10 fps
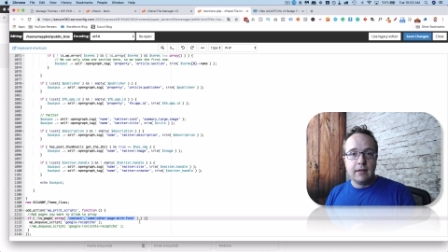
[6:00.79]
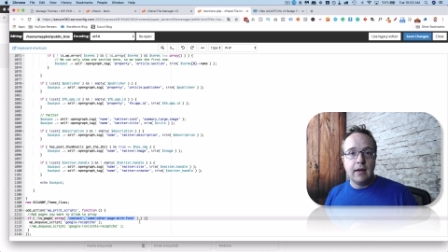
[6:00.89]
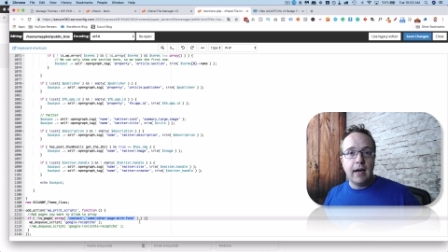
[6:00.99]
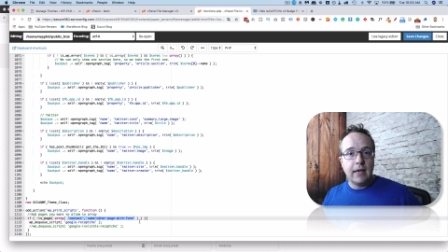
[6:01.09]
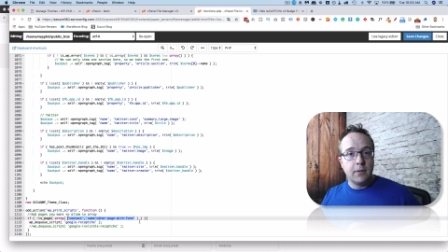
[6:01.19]

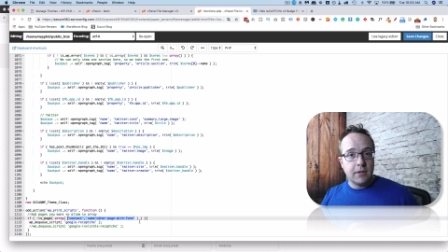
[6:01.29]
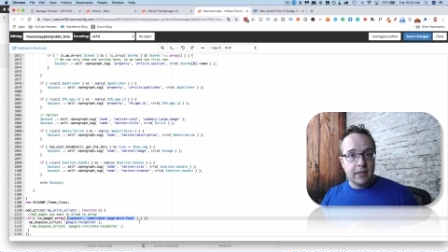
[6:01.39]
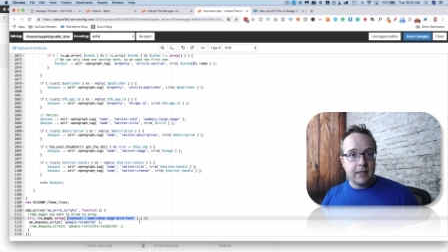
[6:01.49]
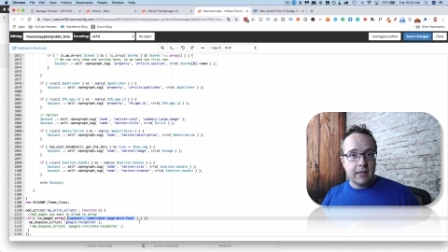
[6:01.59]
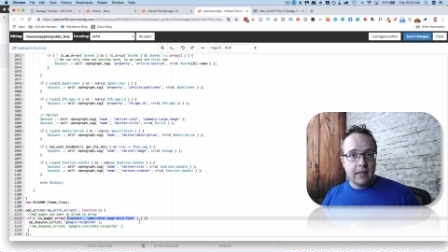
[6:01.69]
Hiding it with C
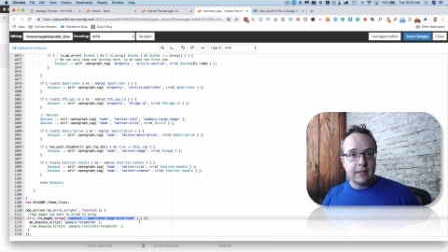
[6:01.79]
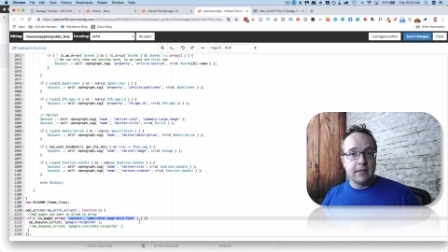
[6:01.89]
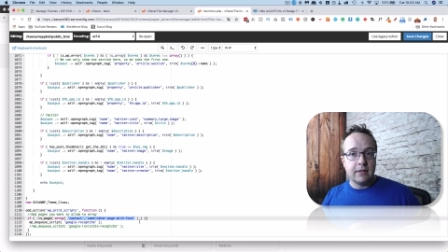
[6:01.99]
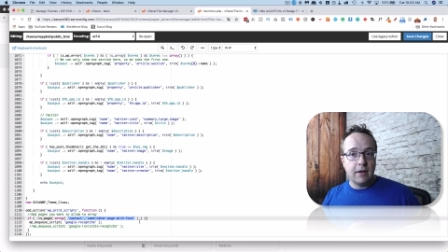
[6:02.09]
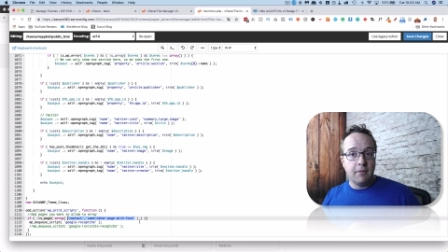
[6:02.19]
S S
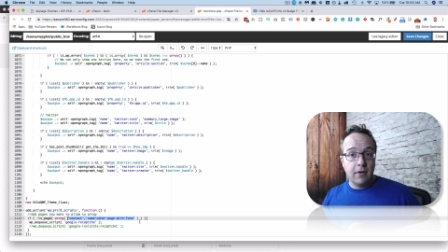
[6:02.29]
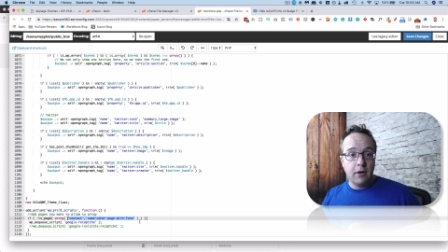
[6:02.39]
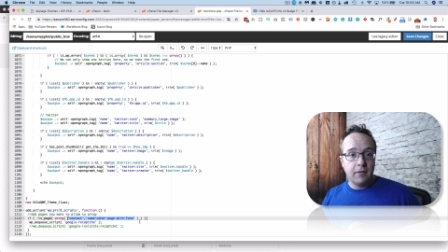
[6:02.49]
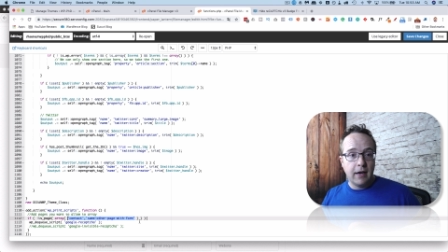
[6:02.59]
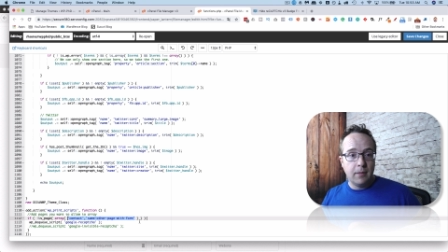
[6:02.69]
is
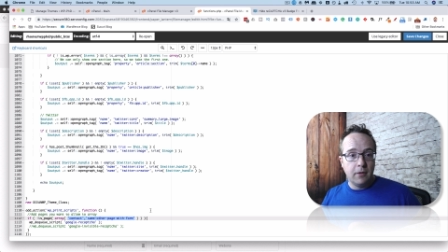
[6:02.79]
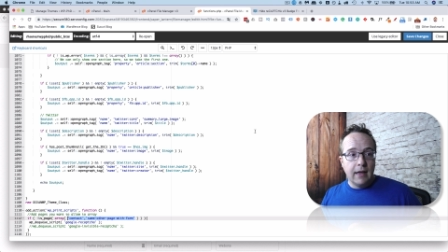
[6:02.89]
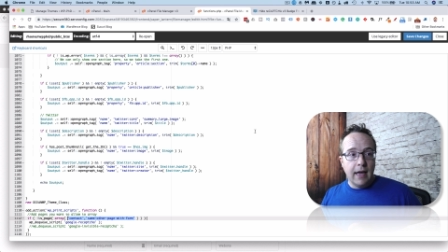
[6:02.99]
very viable.